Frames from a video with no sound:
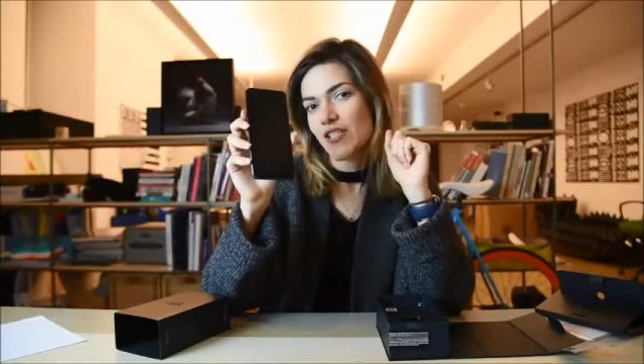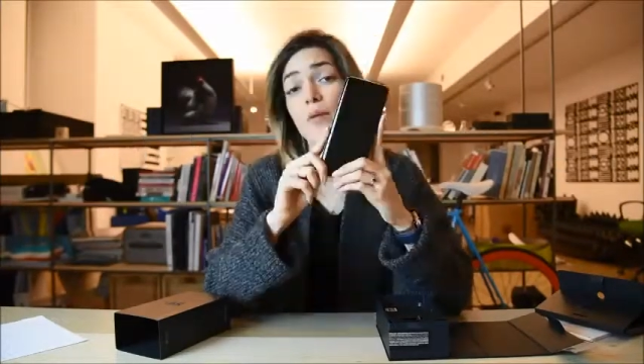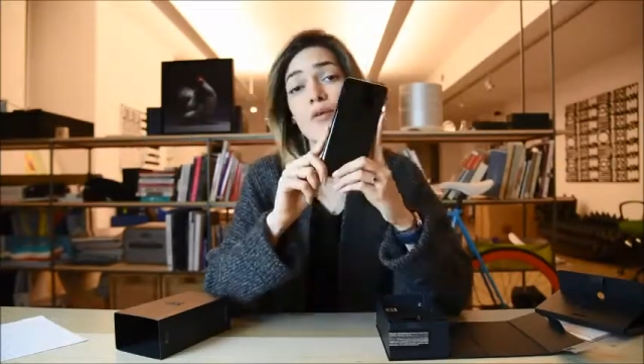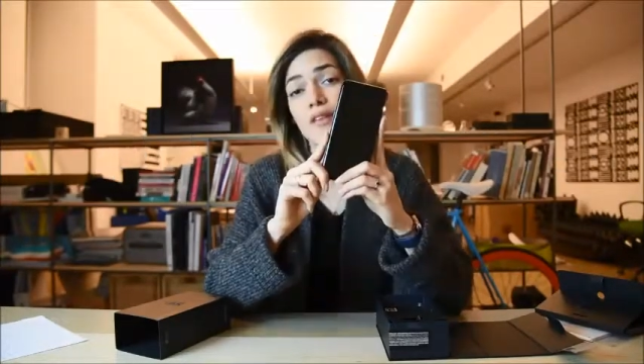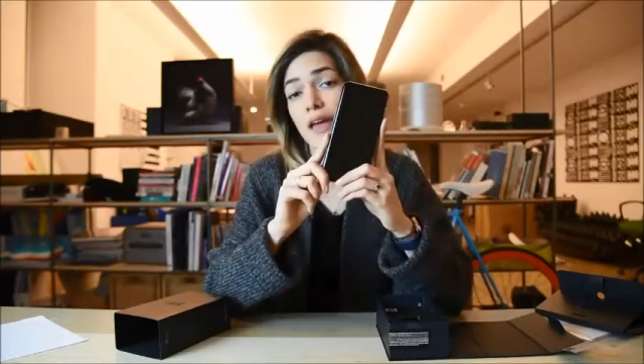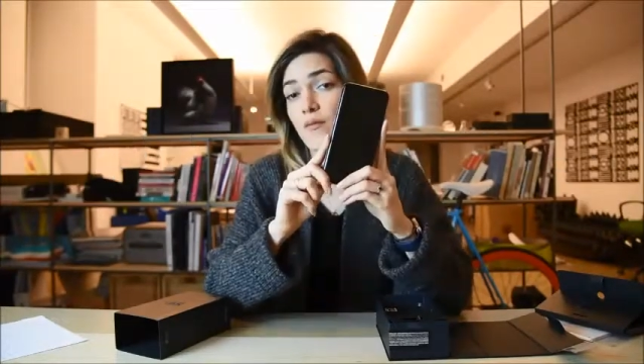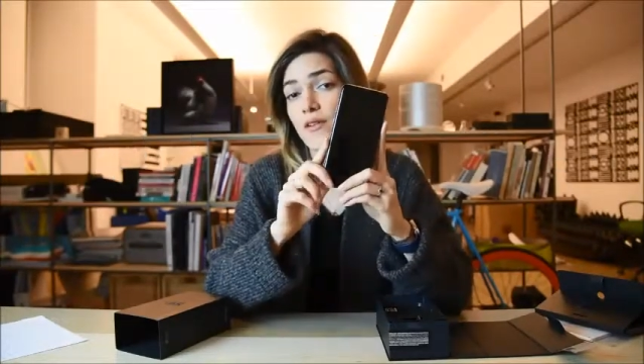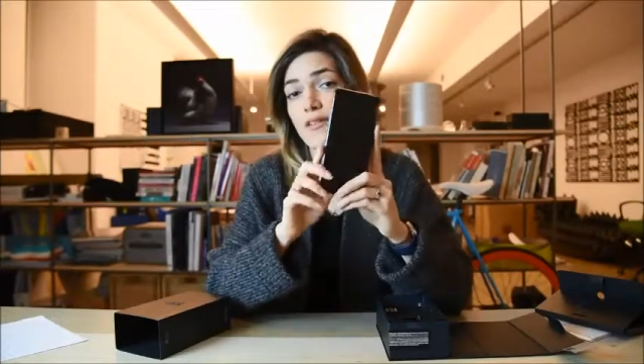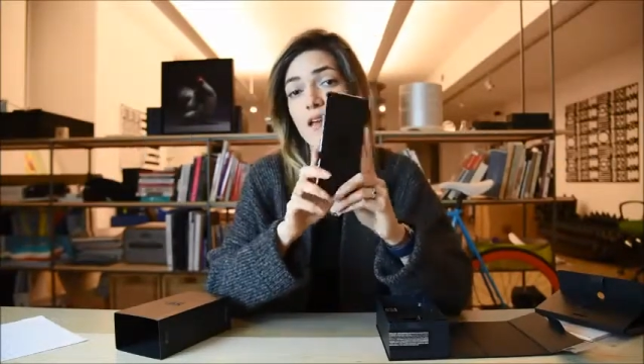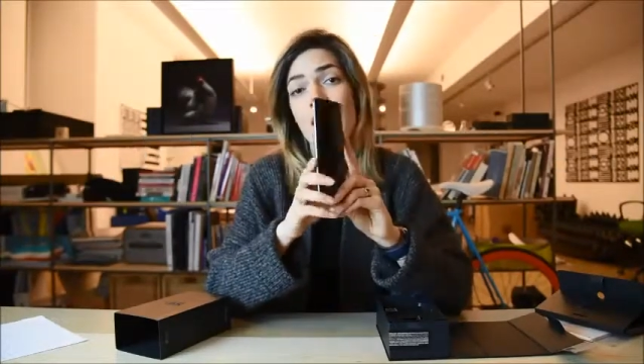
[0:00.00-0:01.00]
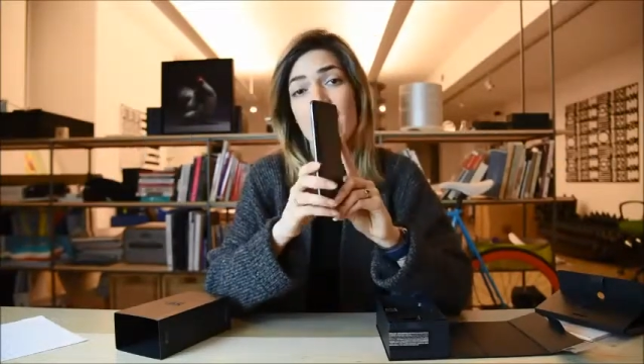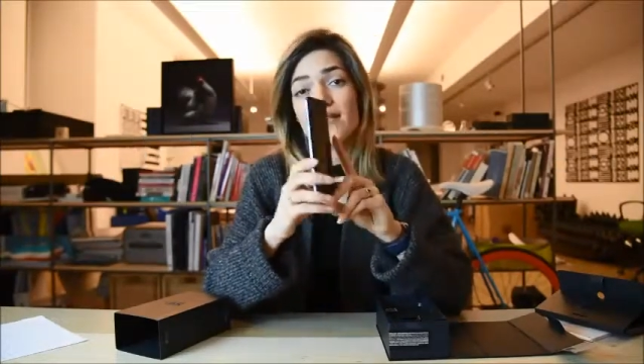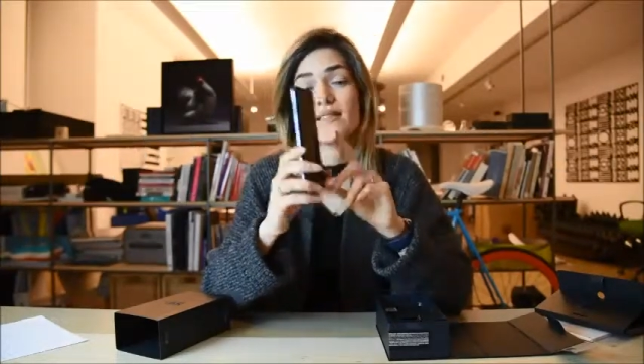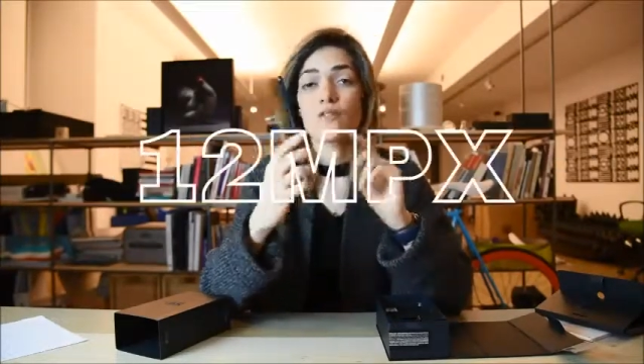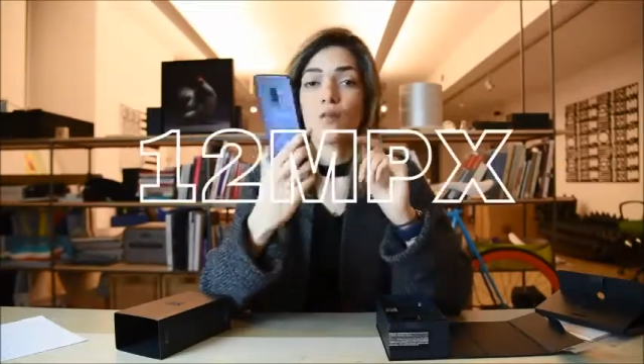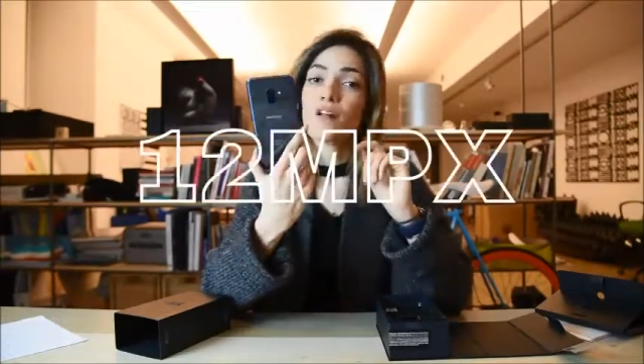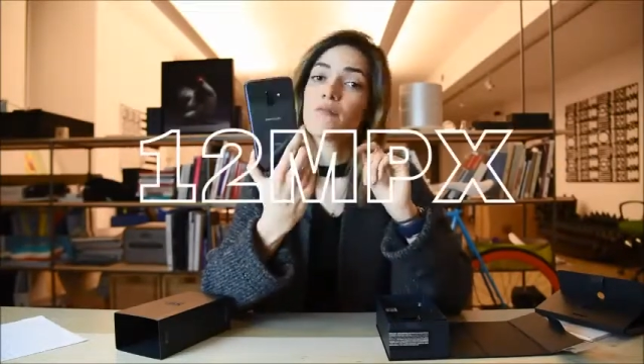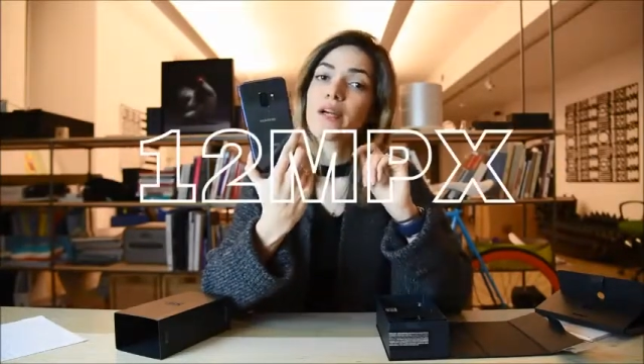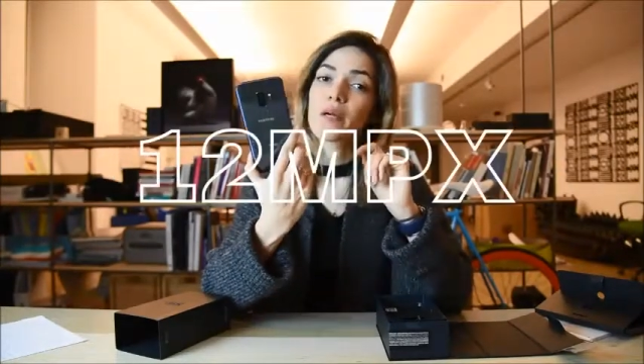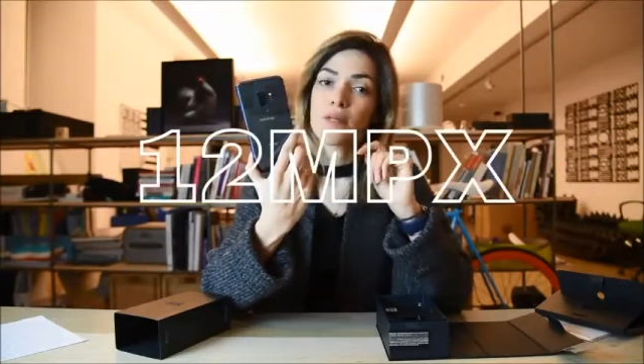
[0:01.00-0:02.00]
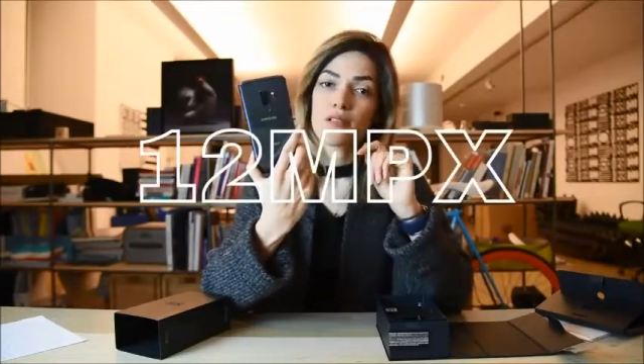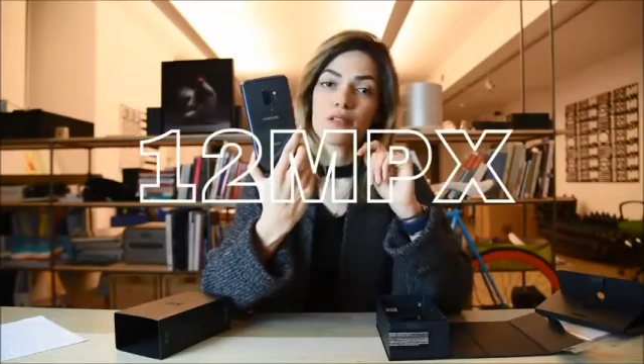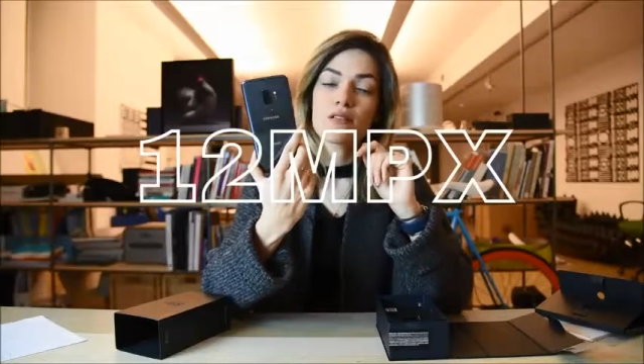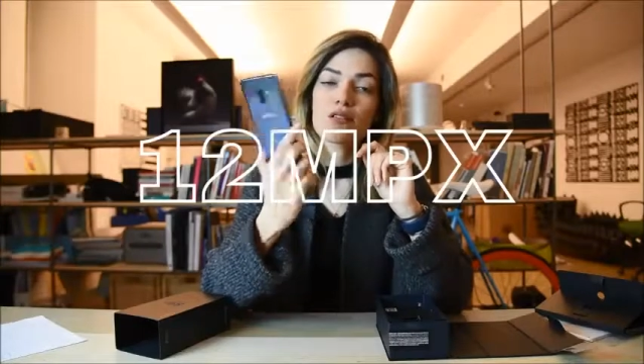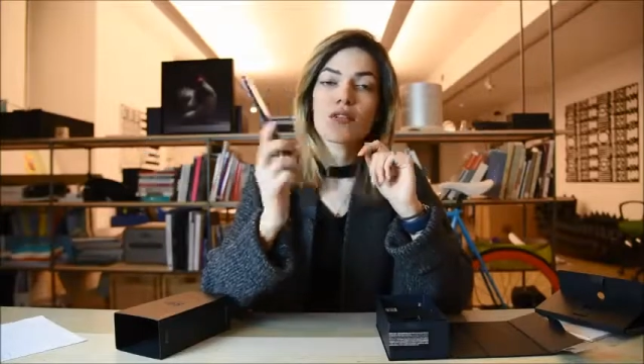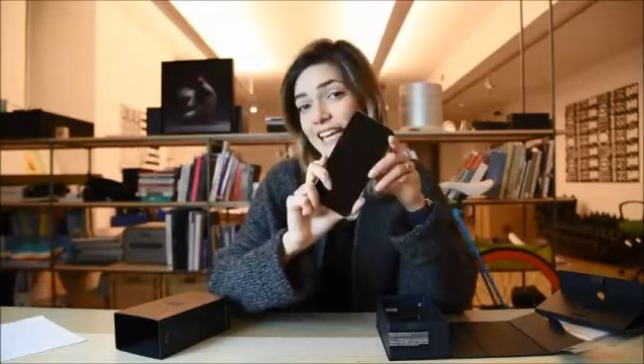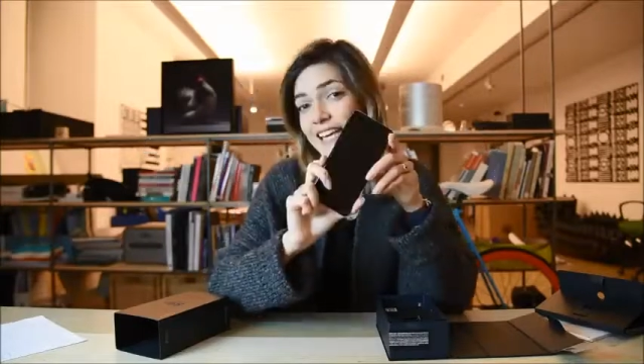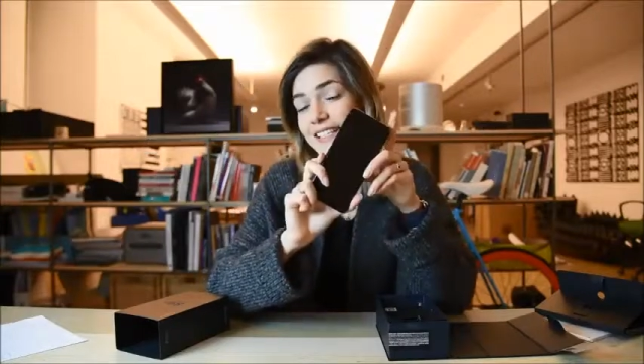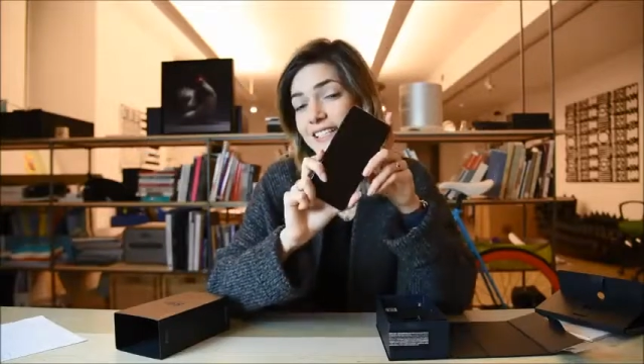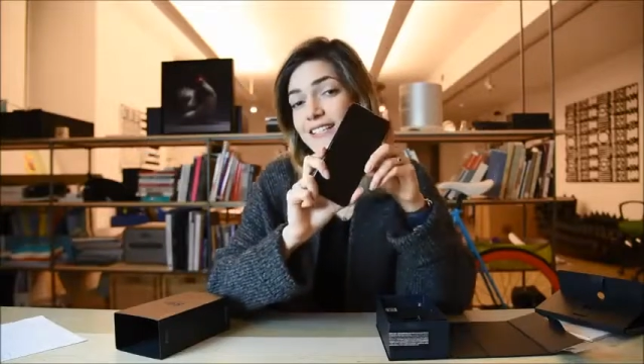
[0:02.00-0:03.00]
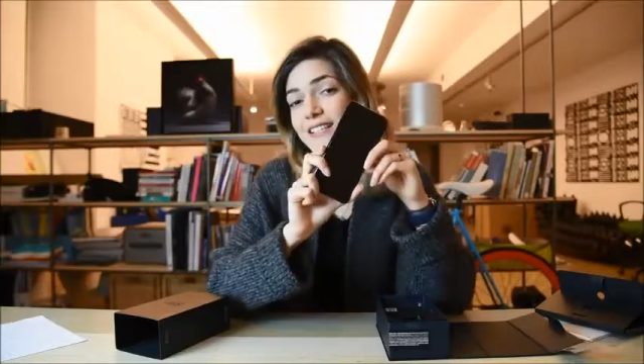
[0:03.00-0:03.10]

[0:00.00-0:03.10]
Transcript: Both cameras has 12 megapixels and